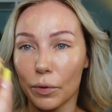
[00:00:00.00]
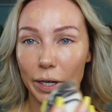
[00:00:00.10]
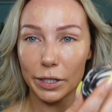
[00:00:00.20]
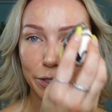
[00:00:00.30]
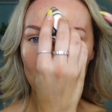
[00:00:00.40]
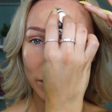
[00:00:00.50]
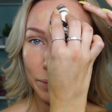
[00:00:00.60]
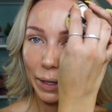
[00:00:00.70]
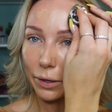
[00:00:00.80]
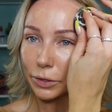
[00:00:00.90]
where I talked
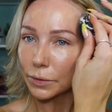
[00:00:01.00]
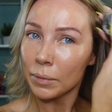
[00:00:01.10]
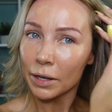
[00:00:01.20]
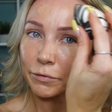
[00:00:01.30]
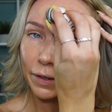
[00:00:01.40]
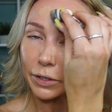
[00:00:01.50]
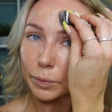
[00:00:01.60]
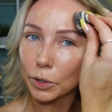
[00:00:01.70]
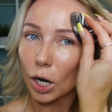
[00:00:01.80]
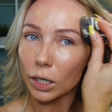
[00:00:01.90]
about my
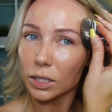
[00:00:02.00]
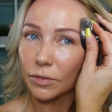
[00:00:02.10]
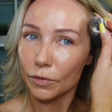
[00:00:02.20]
favorite products